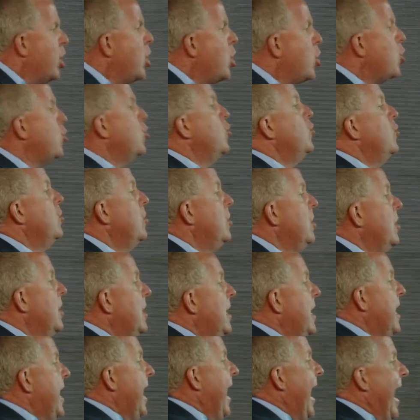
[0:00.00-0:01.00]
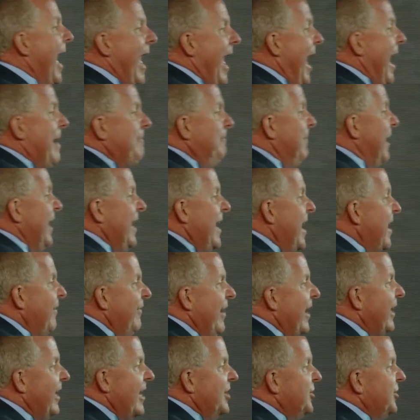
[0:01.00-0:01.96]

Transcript: do. I'm believing.